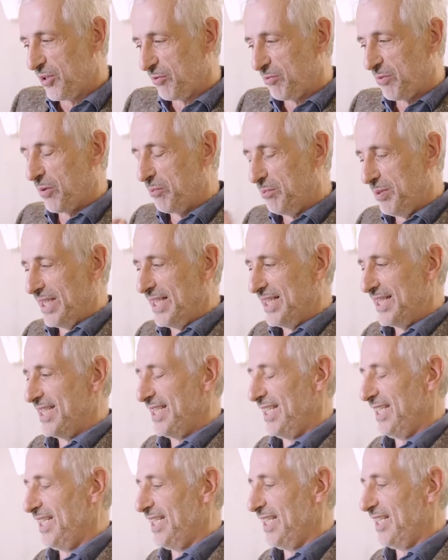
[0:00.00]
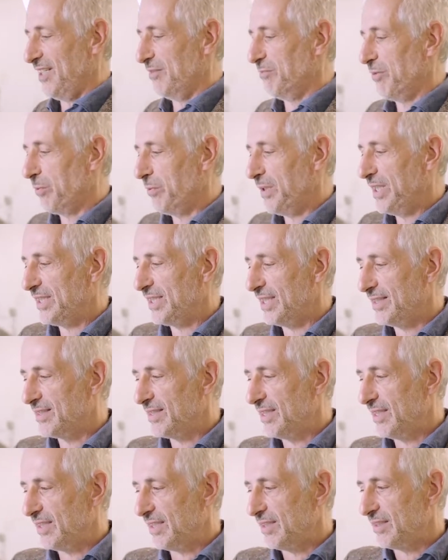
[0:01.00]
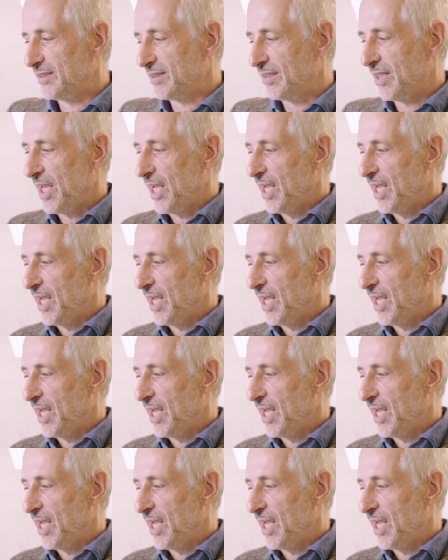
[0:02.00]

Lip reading: on mobility in cities,